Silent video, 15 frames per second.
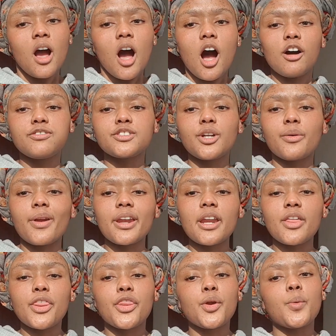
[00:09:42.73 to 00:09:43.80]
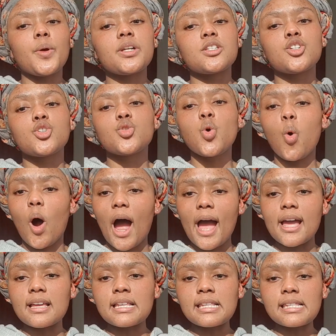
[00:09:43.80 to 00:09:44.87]
After reading through it
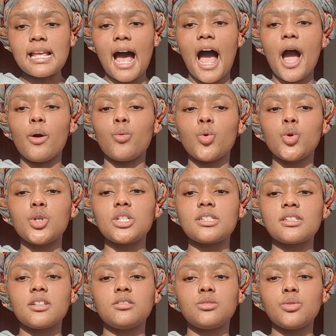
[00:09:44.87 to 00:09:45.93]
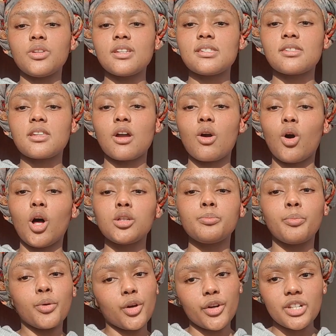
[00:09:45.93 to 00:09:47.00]
twice, I would do this thing called
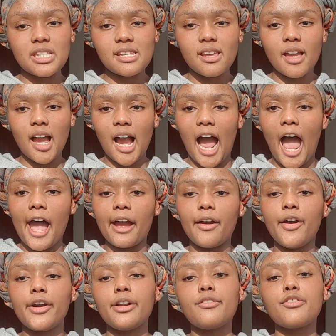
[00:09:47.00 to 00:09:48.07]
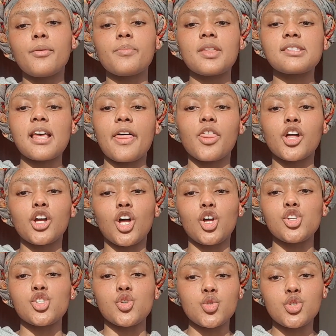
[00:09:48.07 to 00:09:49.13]
blurting. I heard it from this other
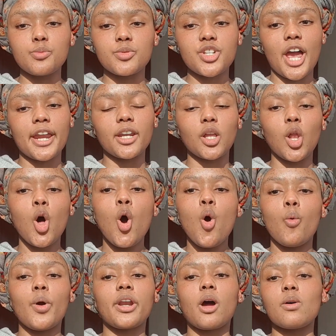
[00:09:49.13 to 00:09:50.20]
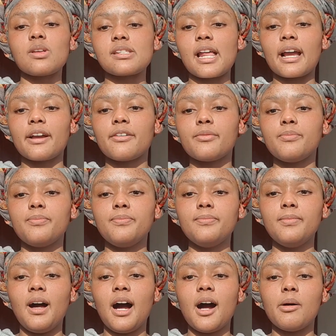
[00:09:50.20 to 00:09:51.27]
girl's YouTube channel when I was like
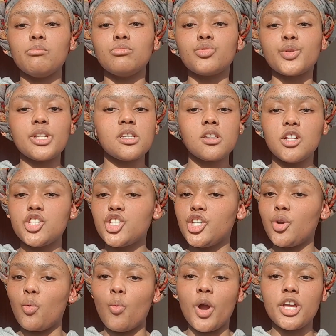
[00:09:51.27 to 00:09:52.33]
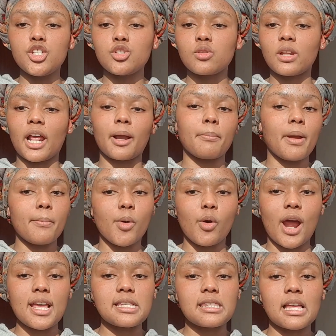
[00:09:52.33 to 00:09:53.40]
researching ways to like
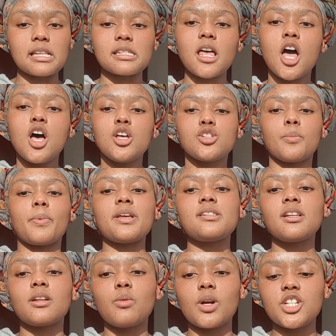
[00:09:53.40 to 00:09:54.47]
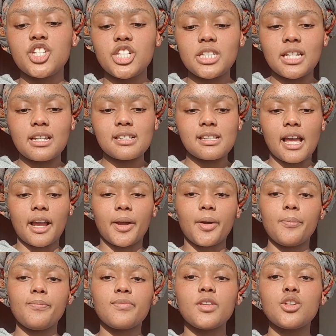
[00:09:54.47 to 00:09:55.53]
memorize things. So basically what she did is like
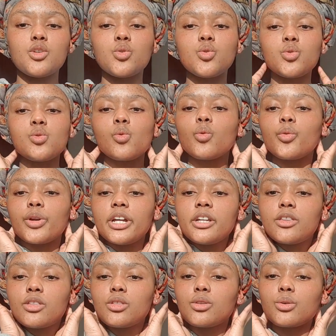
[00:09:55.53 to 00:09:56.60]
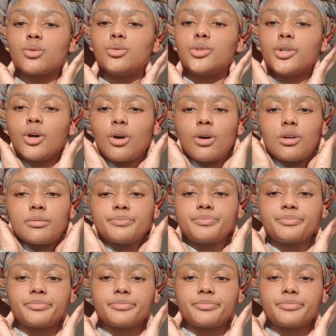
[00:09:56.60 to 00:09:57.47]
you read through your